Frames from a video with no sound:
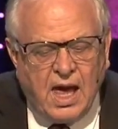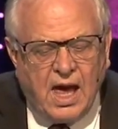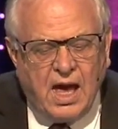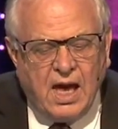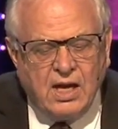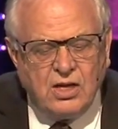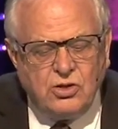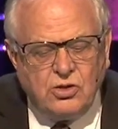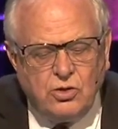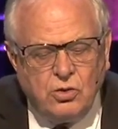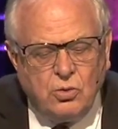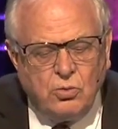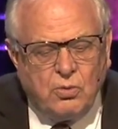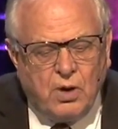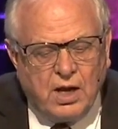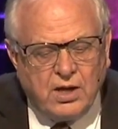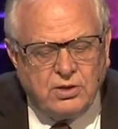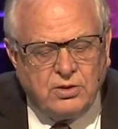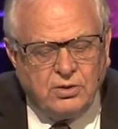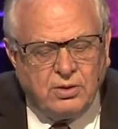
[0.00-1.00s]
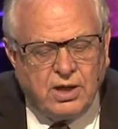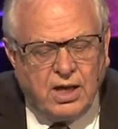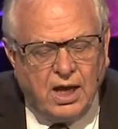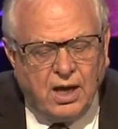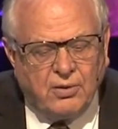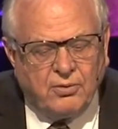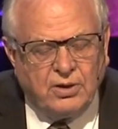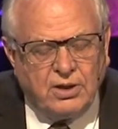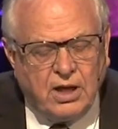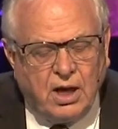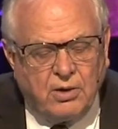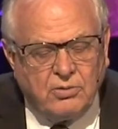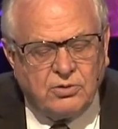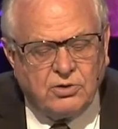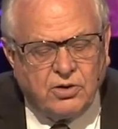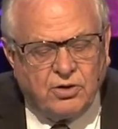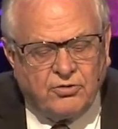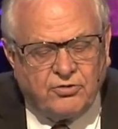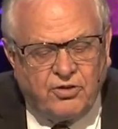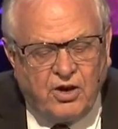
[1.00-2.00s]
and you want to carry
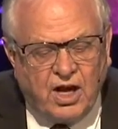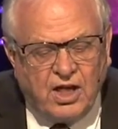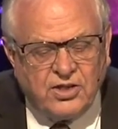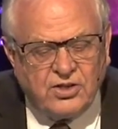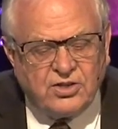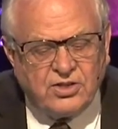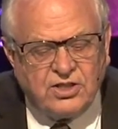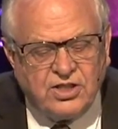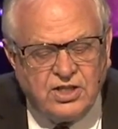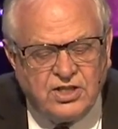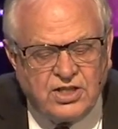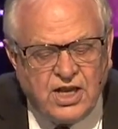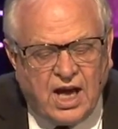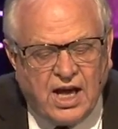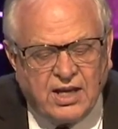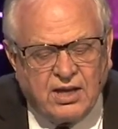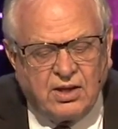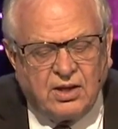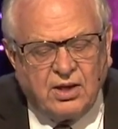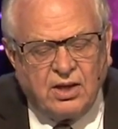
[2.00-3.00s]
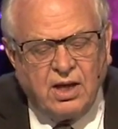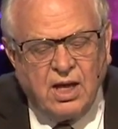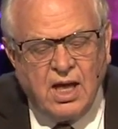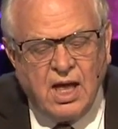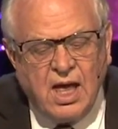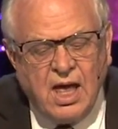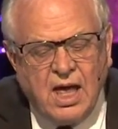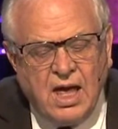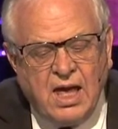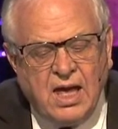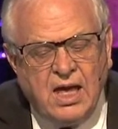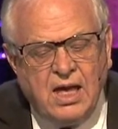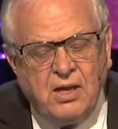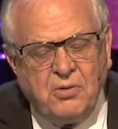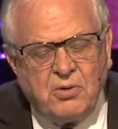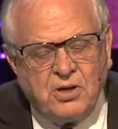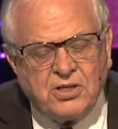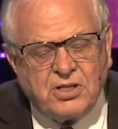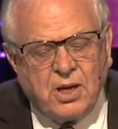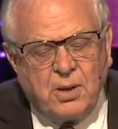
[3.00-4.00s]
out your father's desire.
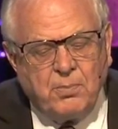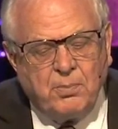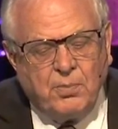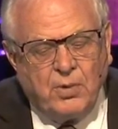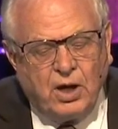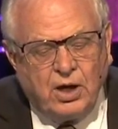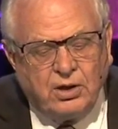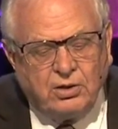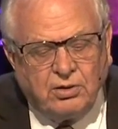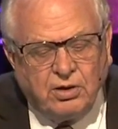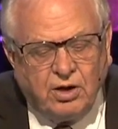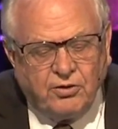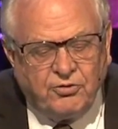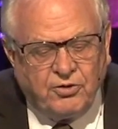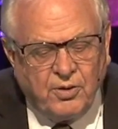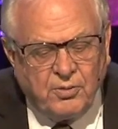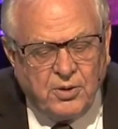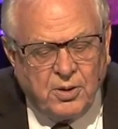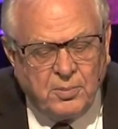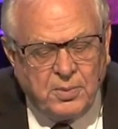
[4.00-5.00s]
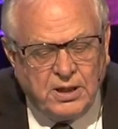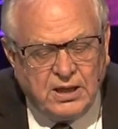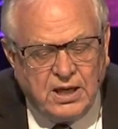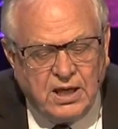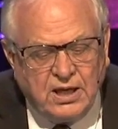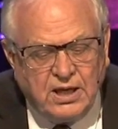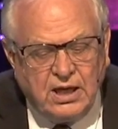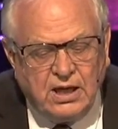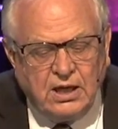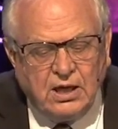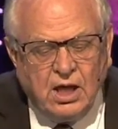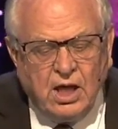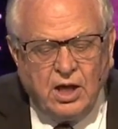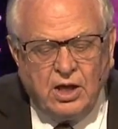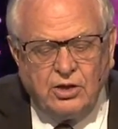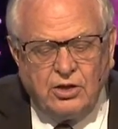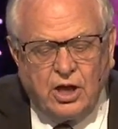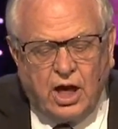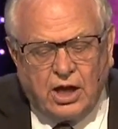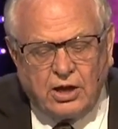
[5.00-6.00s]
He was a murderer from the beginning,
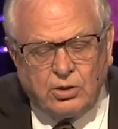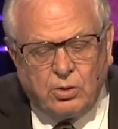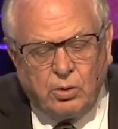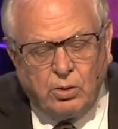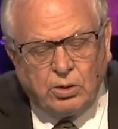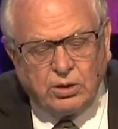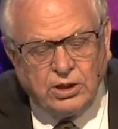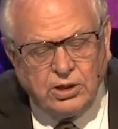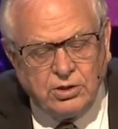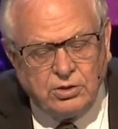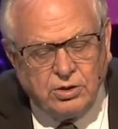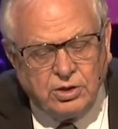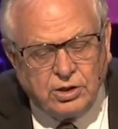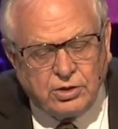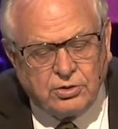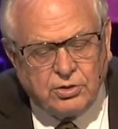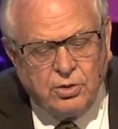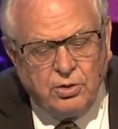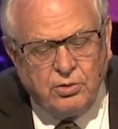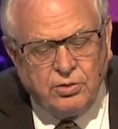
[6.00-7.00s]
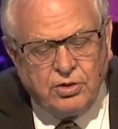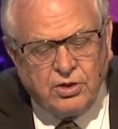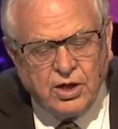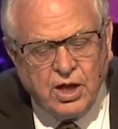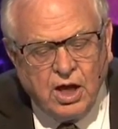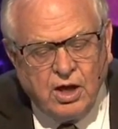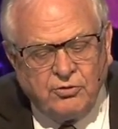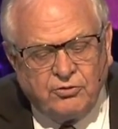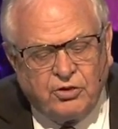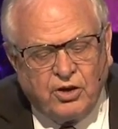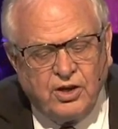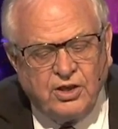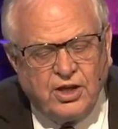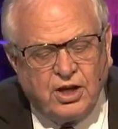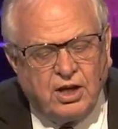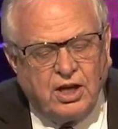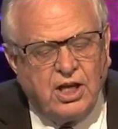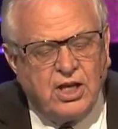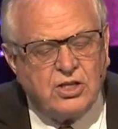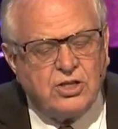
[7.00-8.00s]
not holding to the truth, for
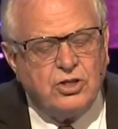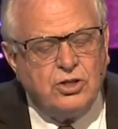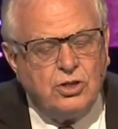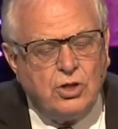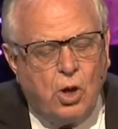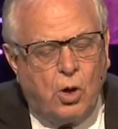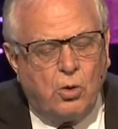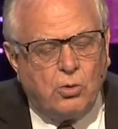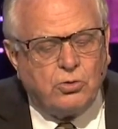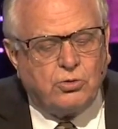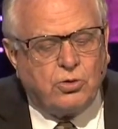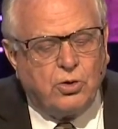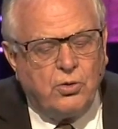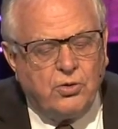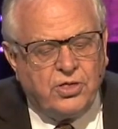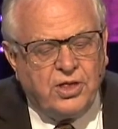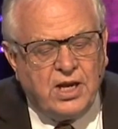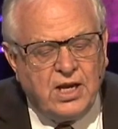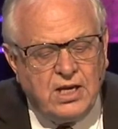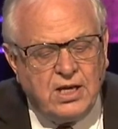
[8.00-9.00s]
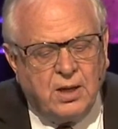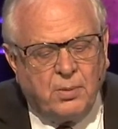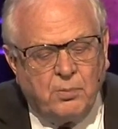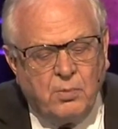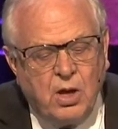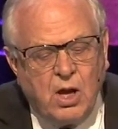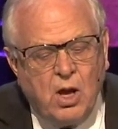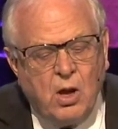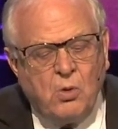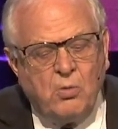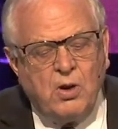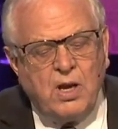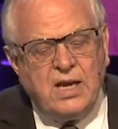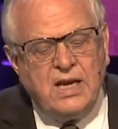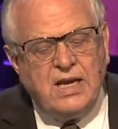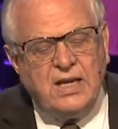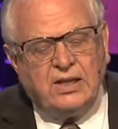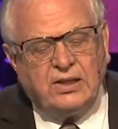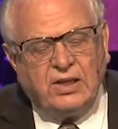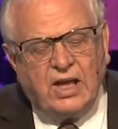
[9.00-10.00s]
there is no truth in him.
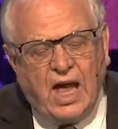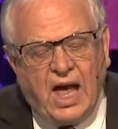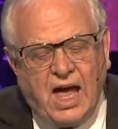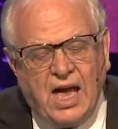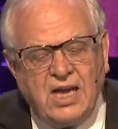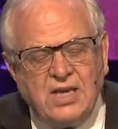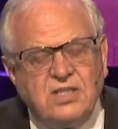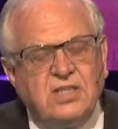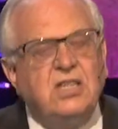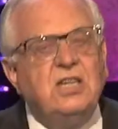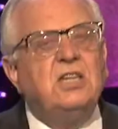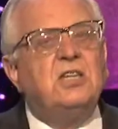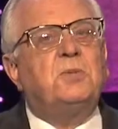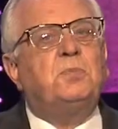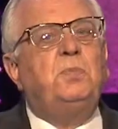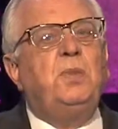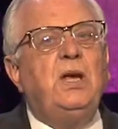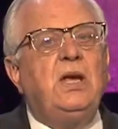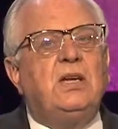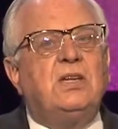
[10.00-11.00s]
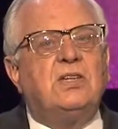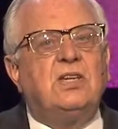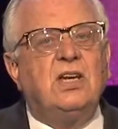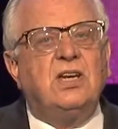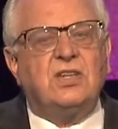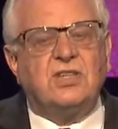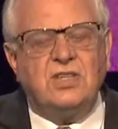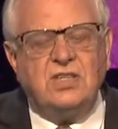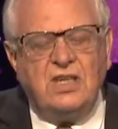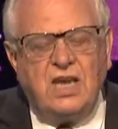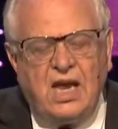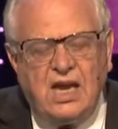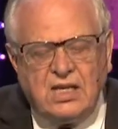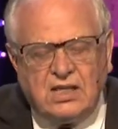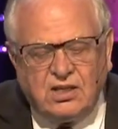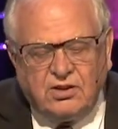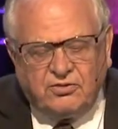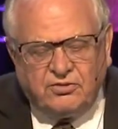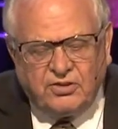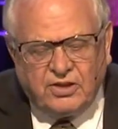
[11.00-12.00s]
When he lies, he speaks his
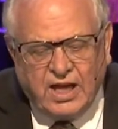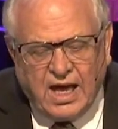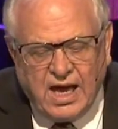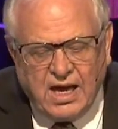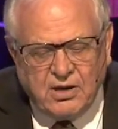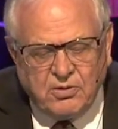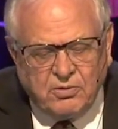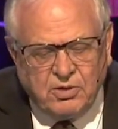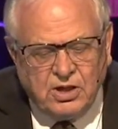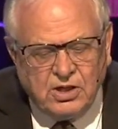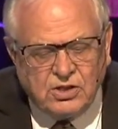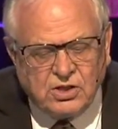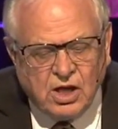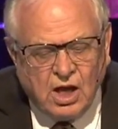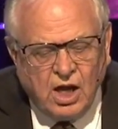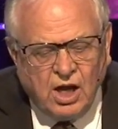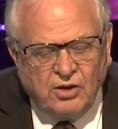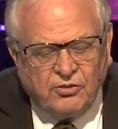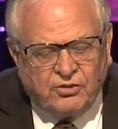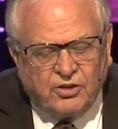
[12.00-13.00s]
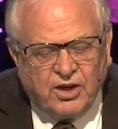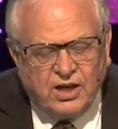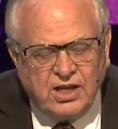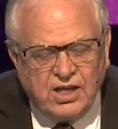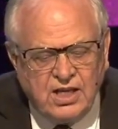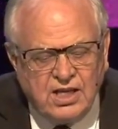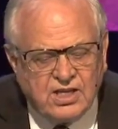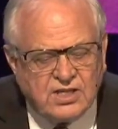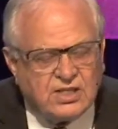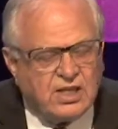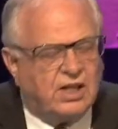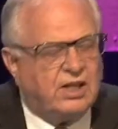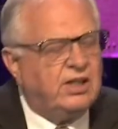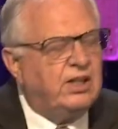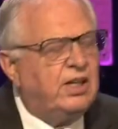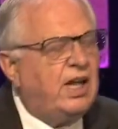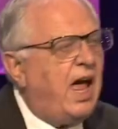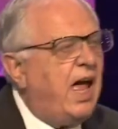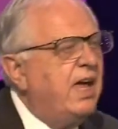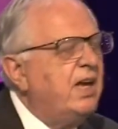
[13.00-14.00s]
native language, for he is a
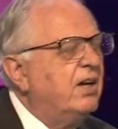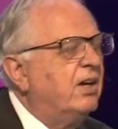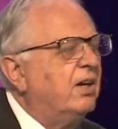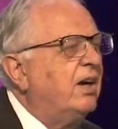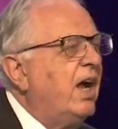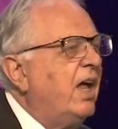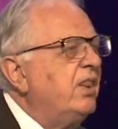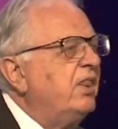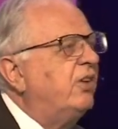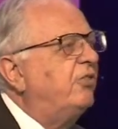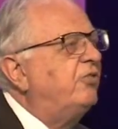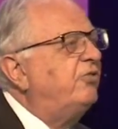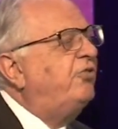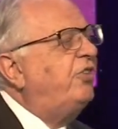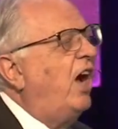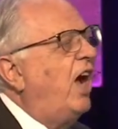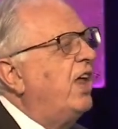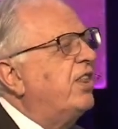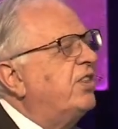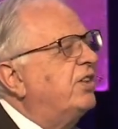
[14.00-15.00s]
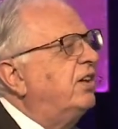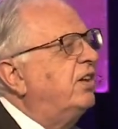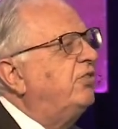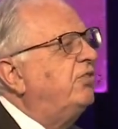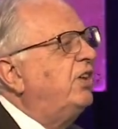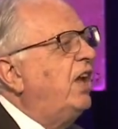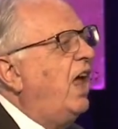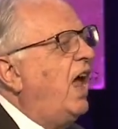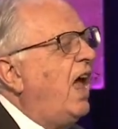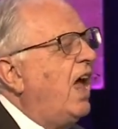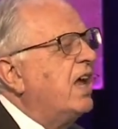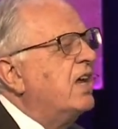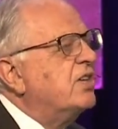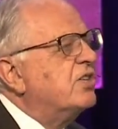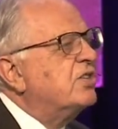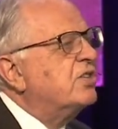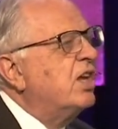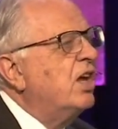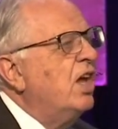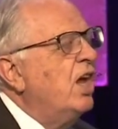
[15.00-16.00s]
liar and the father of
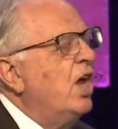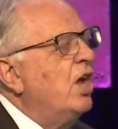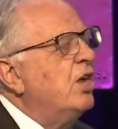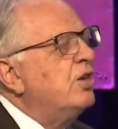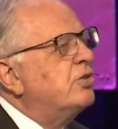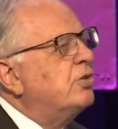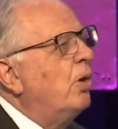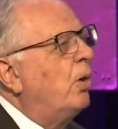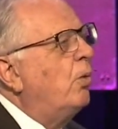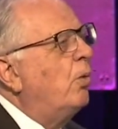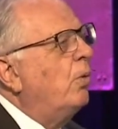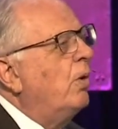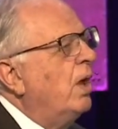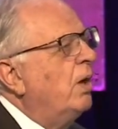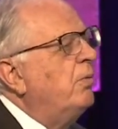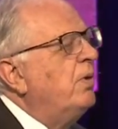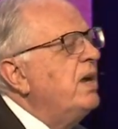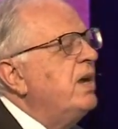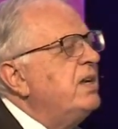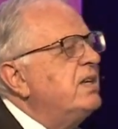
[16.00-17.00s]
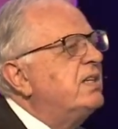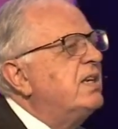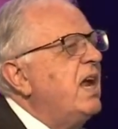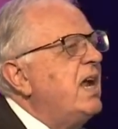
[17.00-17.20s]
lies. So when